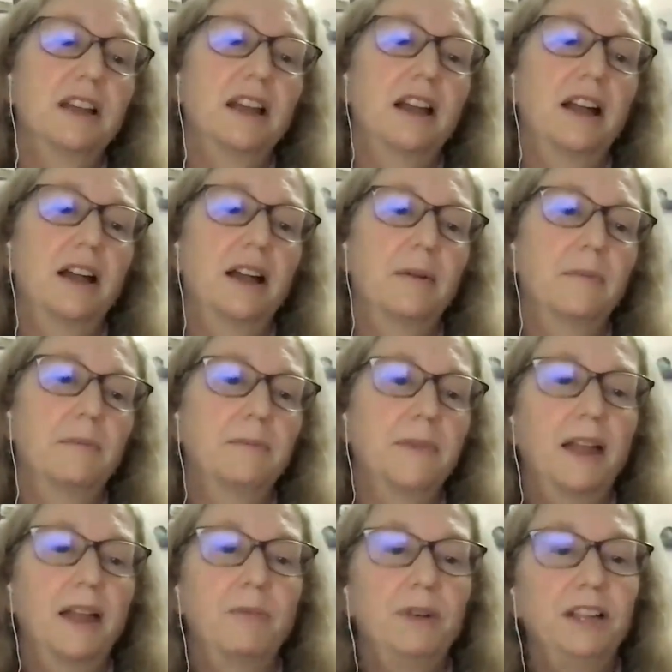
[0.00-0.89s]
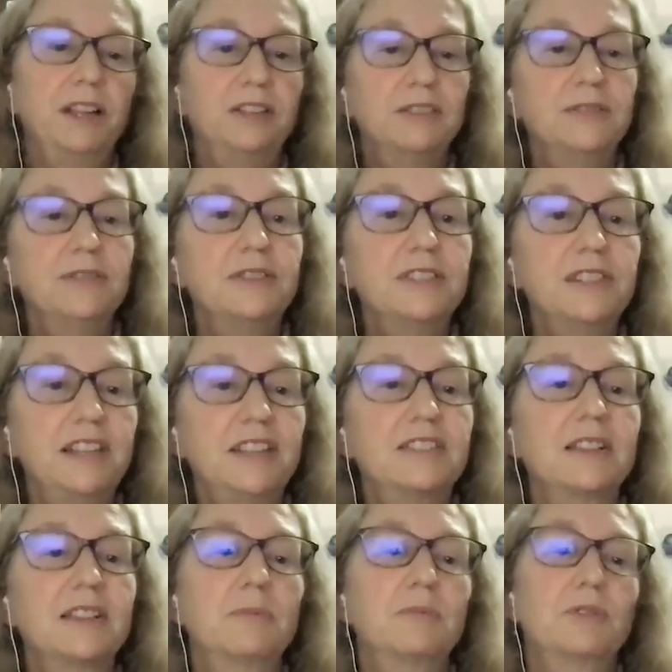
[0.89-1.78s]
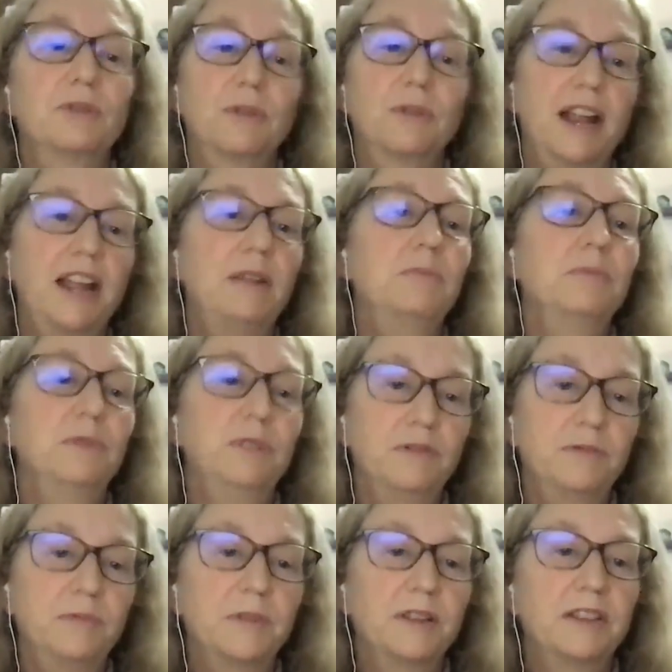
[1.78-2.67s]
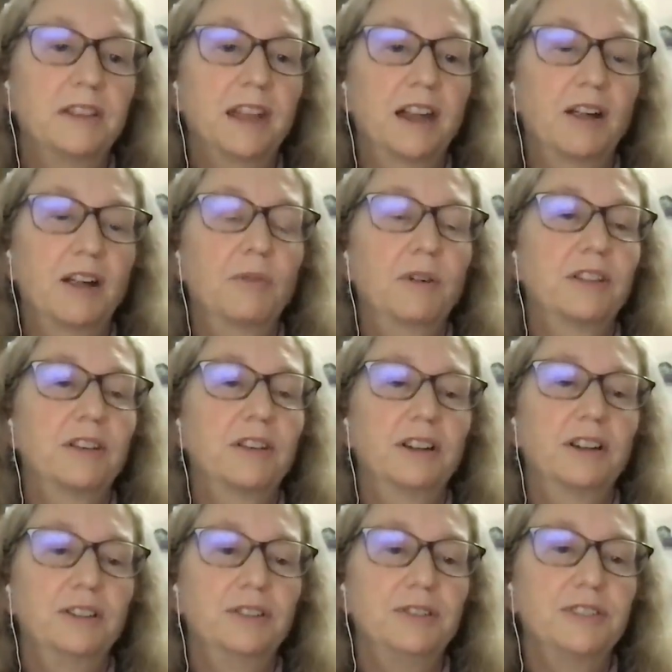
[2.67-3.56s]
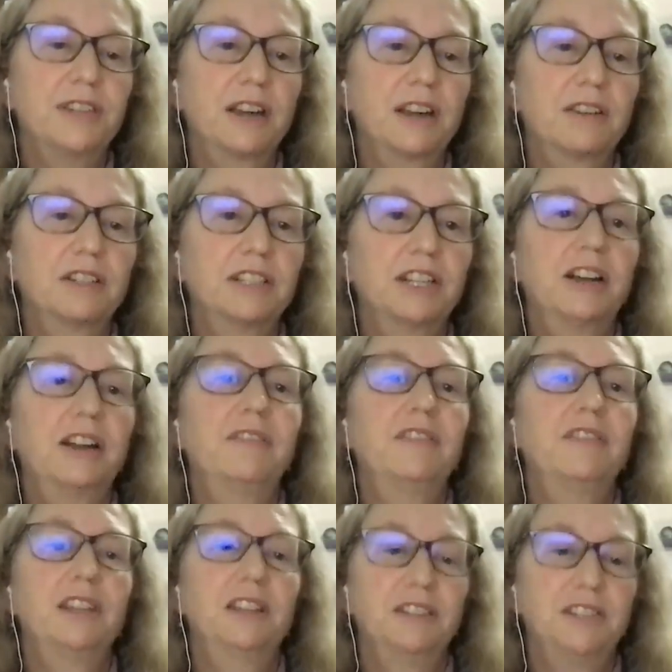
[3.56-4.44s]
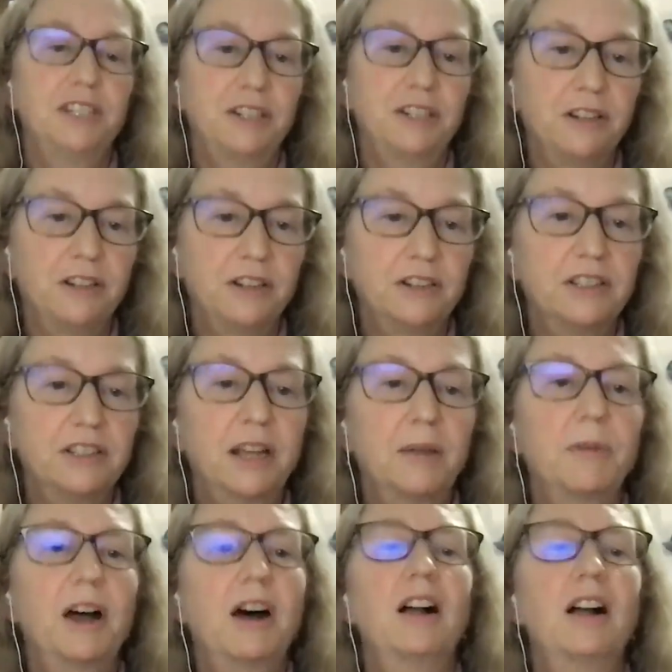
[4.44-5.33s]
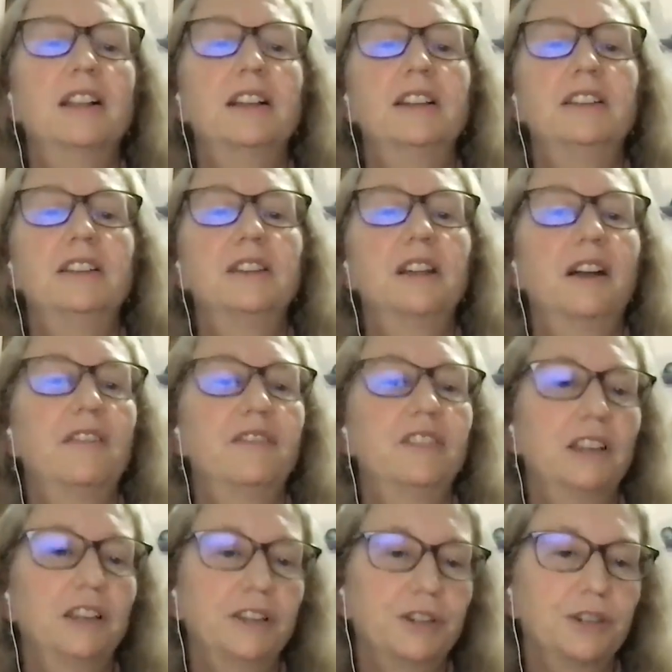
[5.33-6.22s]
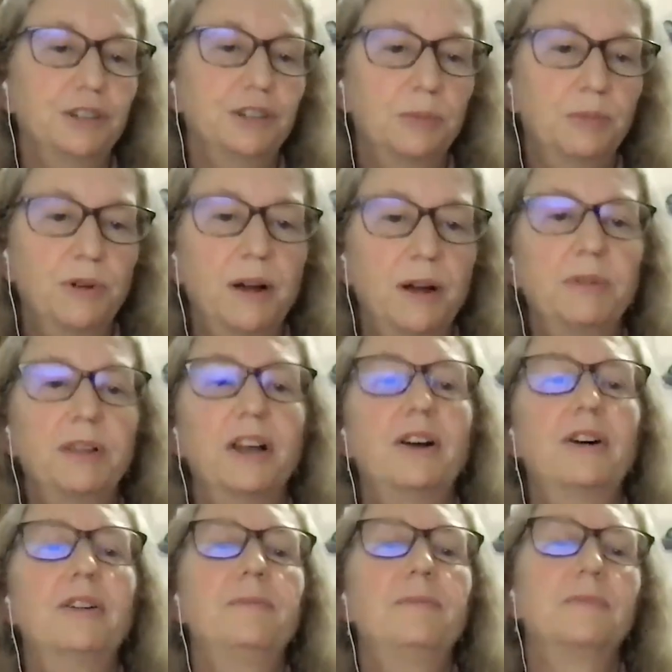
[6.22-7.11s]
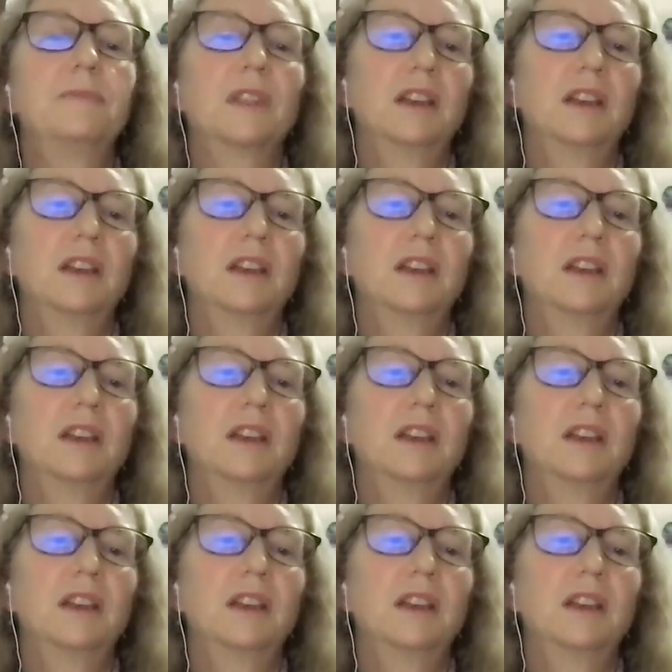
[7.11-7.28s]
And we do see some great movement there with our new Secretary of the Interior, Deb Haaland of the Laguna Pueblo,